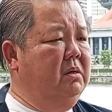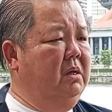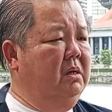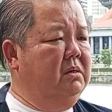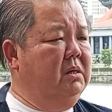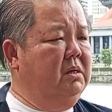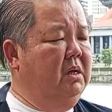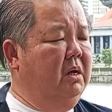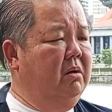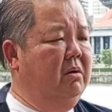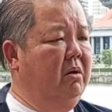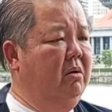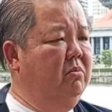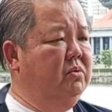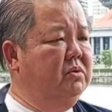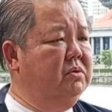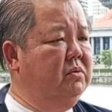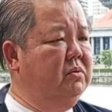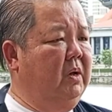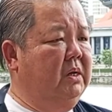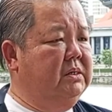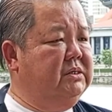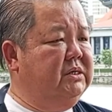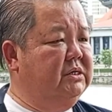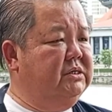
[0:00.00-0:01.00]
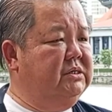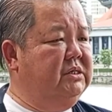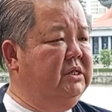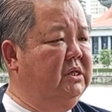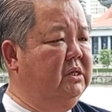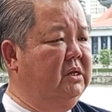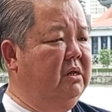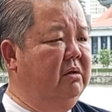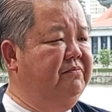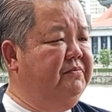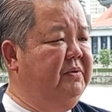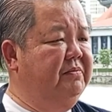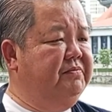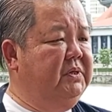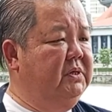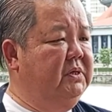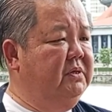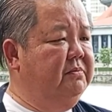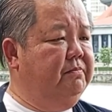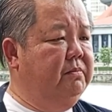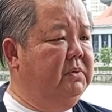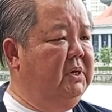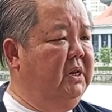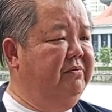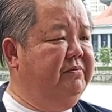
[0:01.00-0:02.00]
you're almost, what, 60 now? 50,
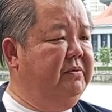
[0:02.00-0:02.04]
late 50?